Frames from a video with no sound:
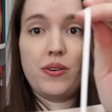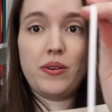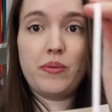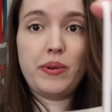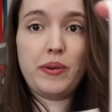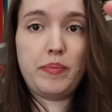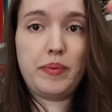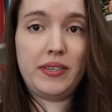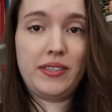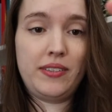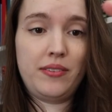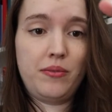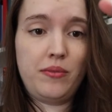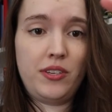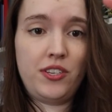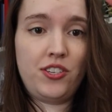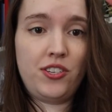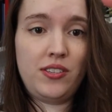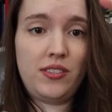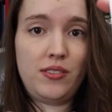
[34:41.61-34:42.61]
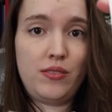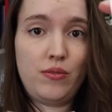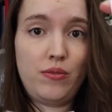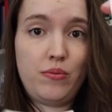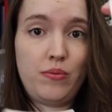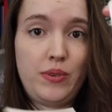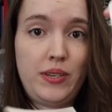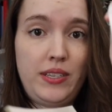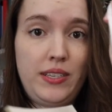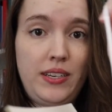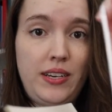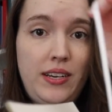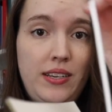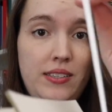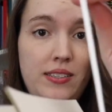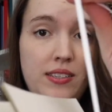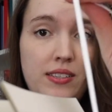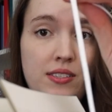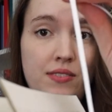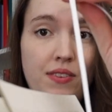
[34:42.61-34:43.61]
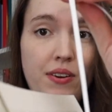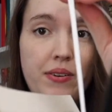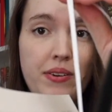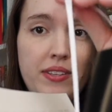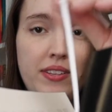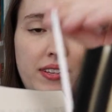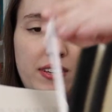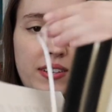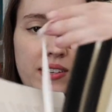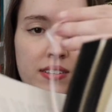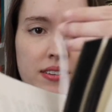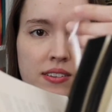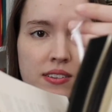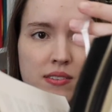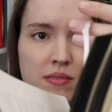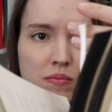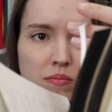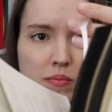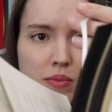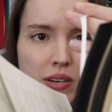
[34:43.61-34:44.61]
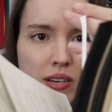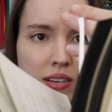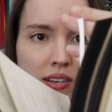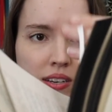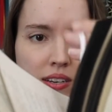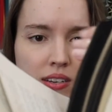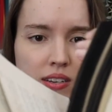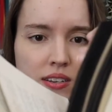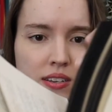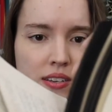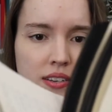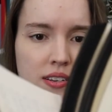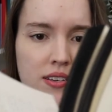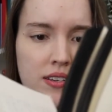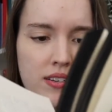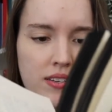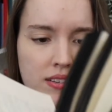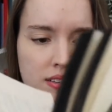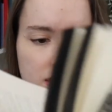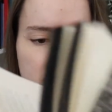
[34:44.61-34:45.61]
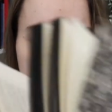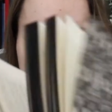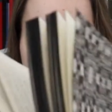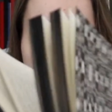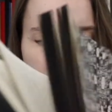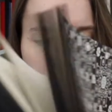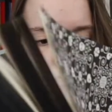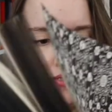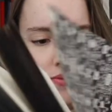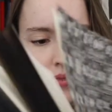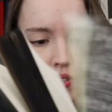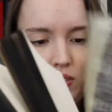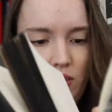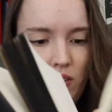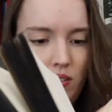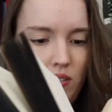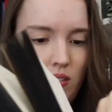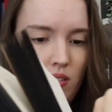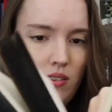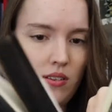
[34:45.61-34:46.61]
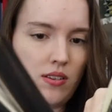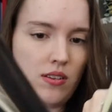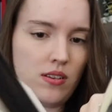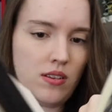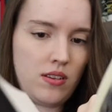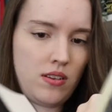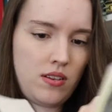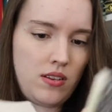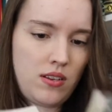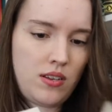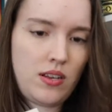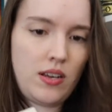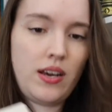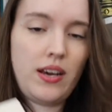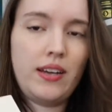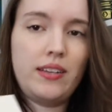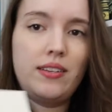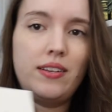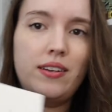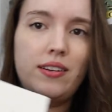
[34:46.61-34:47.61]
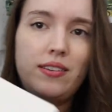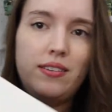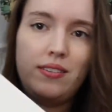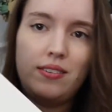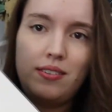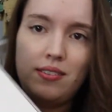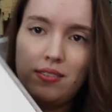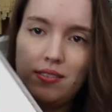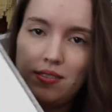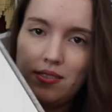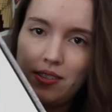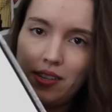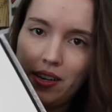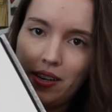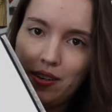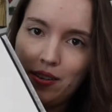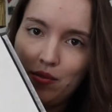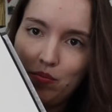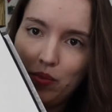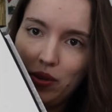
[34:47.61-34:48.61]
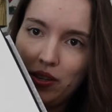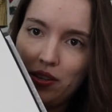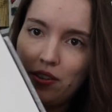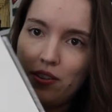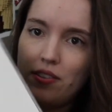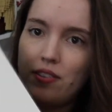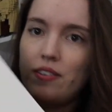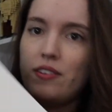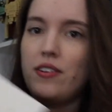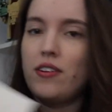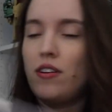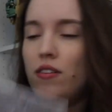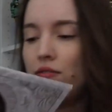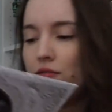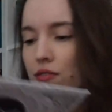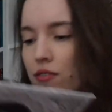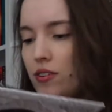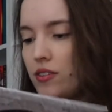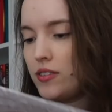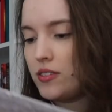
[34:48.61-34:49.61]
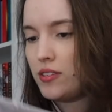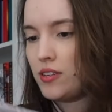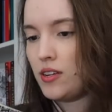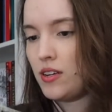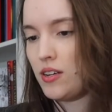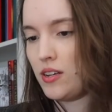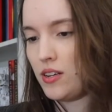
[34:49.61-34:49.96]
a ribbon, which is really nice. It's very thin, but it's really nice. And it is signed by the author, of course.